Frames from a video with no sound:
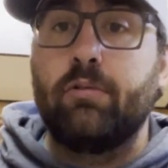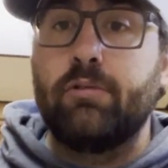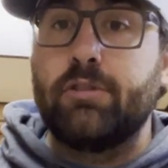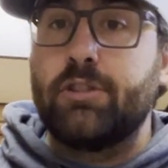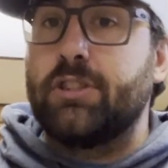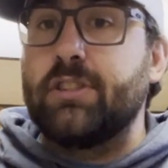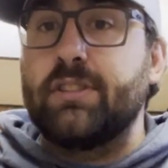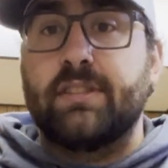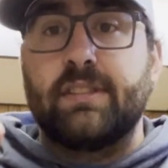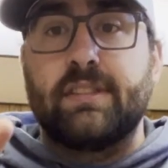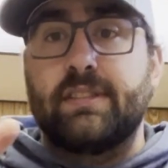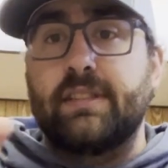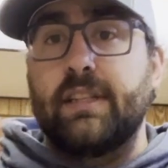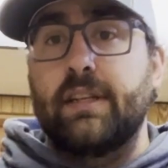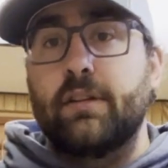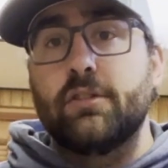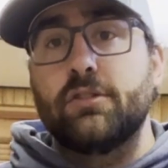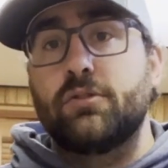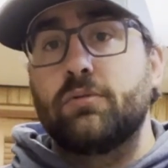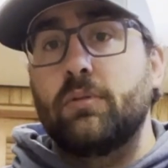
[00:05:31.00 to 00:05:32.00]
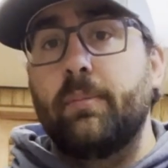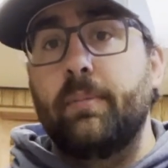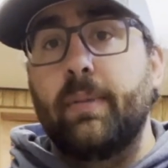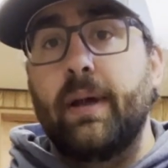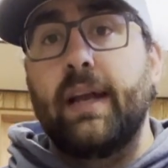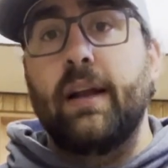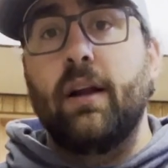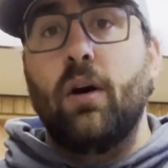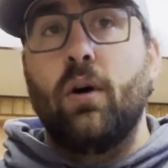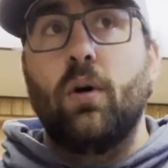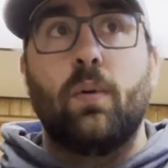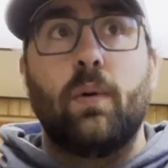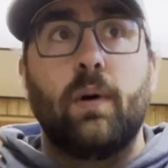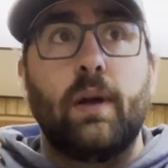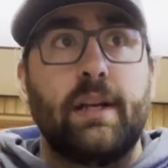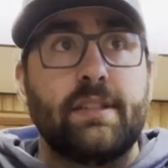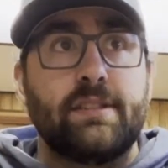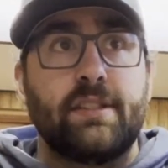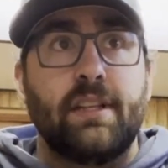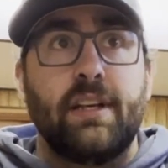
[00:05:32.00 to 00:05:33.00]
was just a single swim bait,
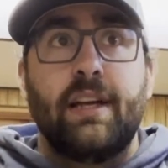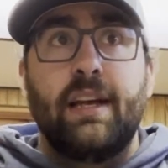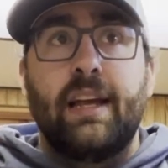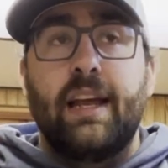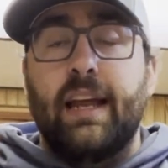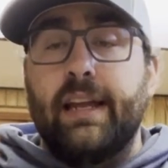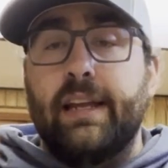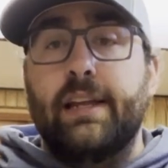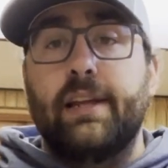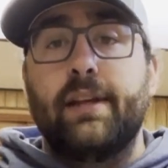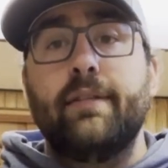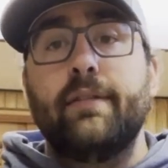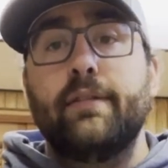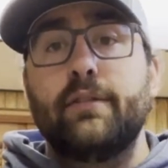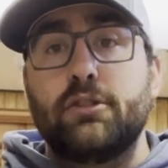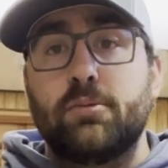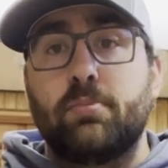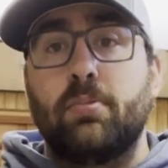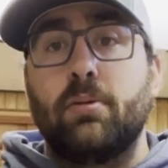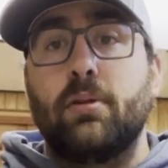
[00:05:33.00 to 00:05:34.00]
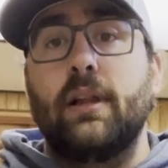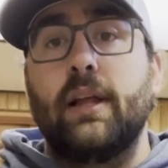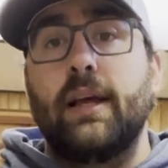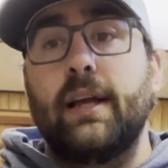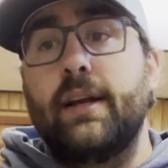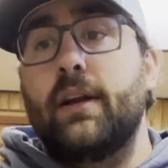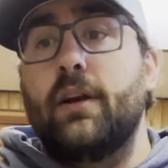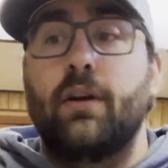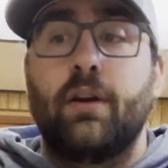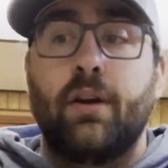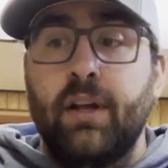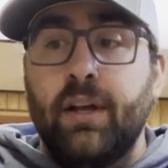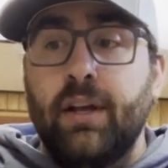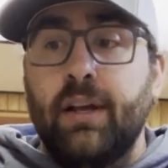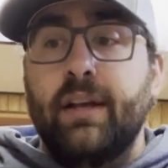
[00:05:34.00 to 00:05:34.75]
always a huge player